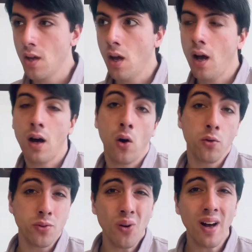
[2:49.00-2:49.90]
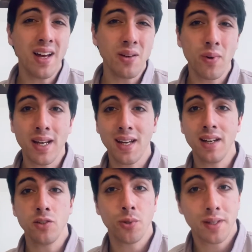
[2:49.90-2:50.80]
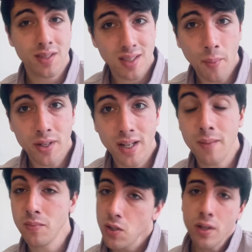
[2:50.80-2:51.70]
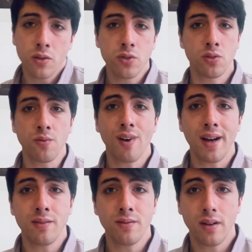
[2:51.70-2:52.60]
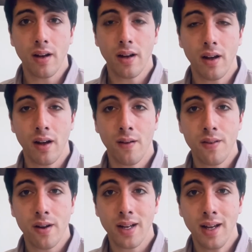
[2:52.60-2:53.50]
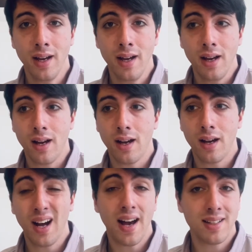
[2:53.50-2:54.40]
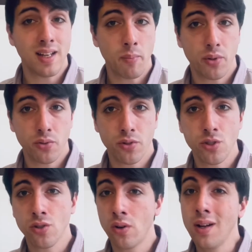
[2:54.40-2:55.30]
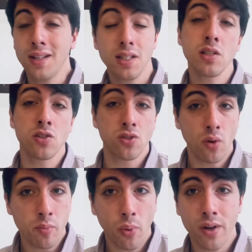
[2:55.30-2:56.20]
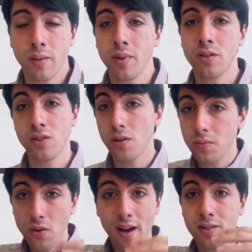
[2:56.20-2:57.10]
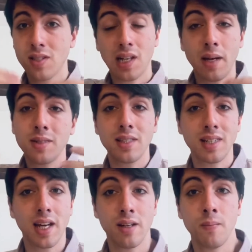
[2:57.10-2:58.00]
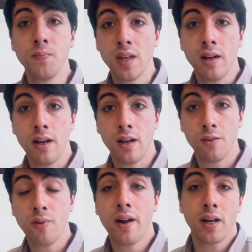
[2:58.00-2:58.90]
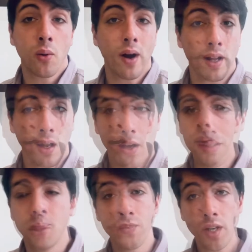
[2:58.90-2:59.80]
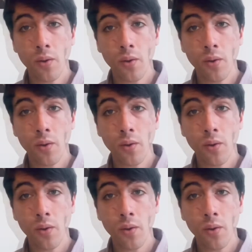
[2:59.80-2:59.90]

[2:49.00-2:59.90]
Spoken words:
Although anyway, during summertime you can also find very high temperatures, so this is so important because you have this climate that can vary quite a lot. The